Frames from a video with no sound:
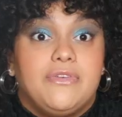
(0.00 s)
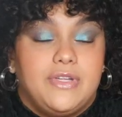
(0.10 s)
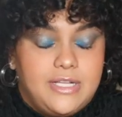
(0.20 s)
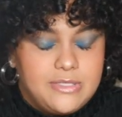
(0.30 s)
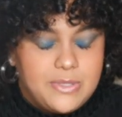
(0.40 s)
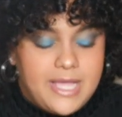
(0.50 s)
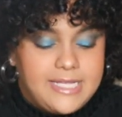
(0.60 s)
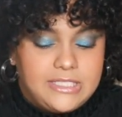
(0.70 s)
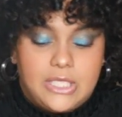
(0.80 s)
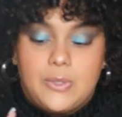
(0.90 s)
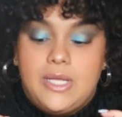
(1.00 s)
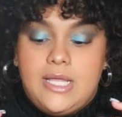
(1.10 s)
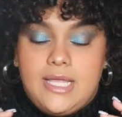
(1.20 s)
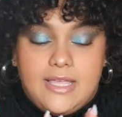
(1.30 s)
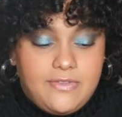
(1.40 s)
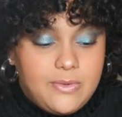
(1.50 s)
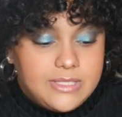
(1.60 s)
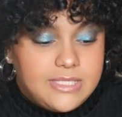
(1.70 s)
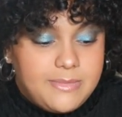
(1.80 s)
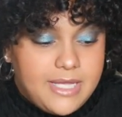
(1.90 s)
videos, okay? So if you want
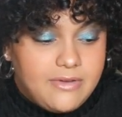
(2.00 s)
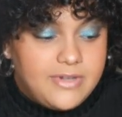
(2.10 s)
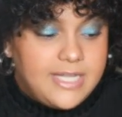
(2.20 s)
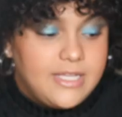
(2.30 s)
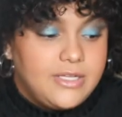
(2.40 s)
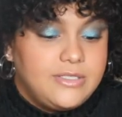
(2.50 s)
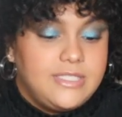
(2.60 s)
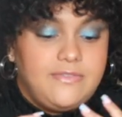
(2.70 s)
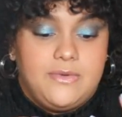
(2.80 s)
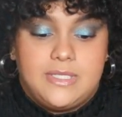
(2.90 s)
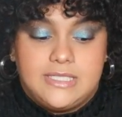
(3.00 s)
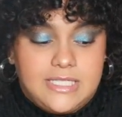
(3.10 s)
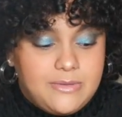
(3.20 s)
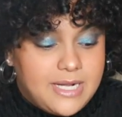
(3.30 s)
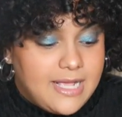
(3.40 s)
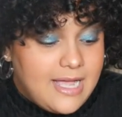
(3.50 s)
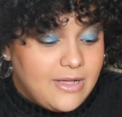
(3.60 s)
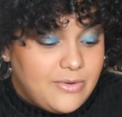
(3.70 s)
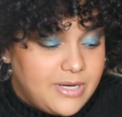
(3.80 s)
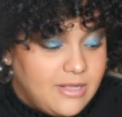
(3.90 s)
some hair videos, if you want to see what I got
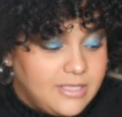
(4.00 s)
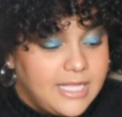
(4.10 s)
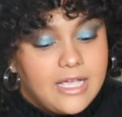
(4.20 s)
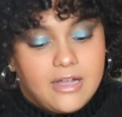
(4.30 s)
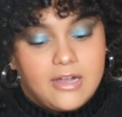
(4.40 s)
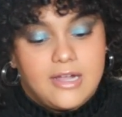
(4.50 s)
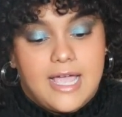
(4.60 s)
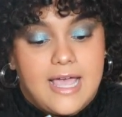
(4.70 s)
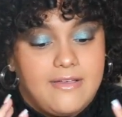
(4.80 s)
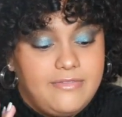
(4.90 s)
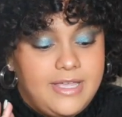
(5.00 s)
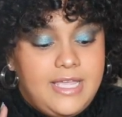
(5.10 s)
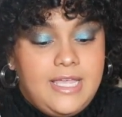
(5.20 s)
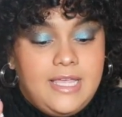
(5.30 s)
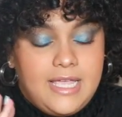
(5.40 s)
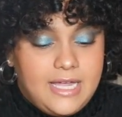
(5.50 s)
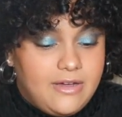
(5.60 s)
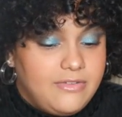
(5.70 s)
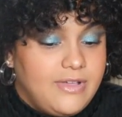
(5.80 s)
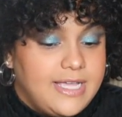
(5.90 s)
going on there, I have hair
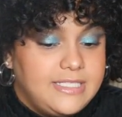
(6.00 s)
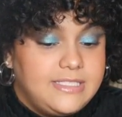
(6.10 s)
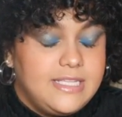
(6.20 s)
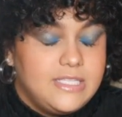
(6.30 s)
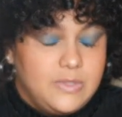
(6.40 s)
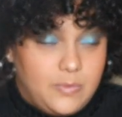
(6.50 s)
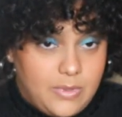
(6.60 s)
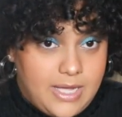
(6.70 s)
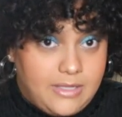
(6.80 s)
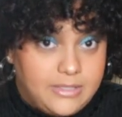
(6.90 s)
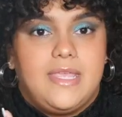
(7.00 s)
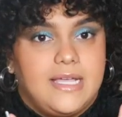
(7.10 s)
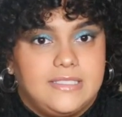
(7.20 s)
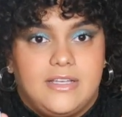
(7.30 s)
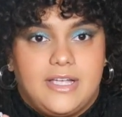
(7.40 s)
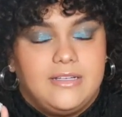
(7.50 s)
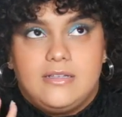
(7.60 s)
advice as well. Yeah, sorry.